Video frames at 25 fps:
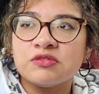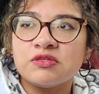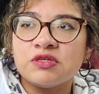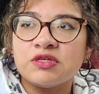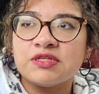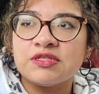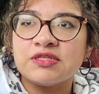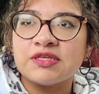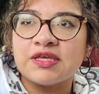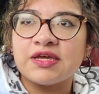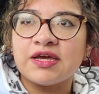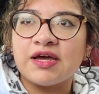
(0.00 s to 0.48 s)

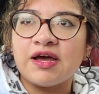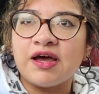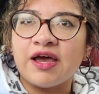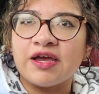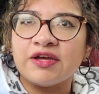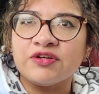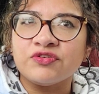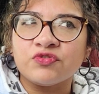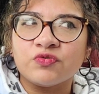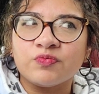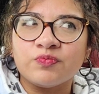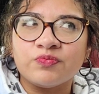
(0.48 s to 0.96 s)
it's like
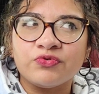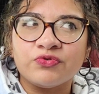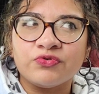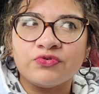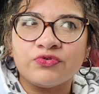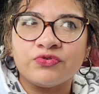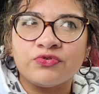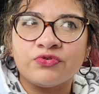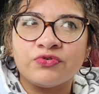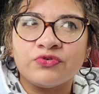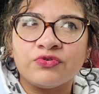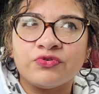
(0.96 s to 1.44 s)

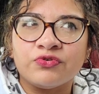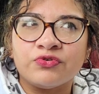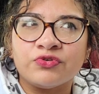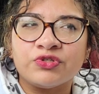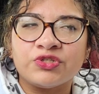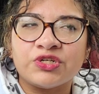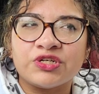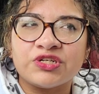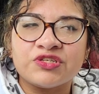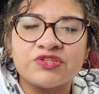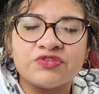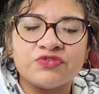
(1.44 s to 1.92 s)

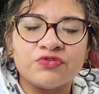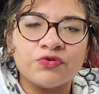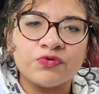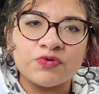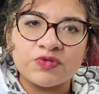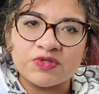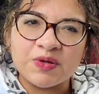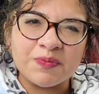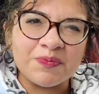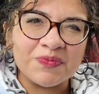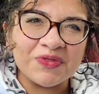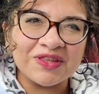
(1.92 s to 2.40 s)

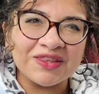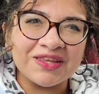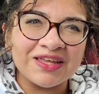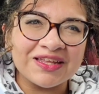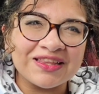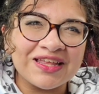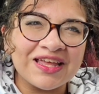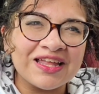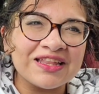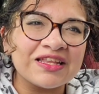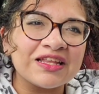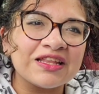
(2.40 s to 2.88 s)
hydroprogesterone, something like that,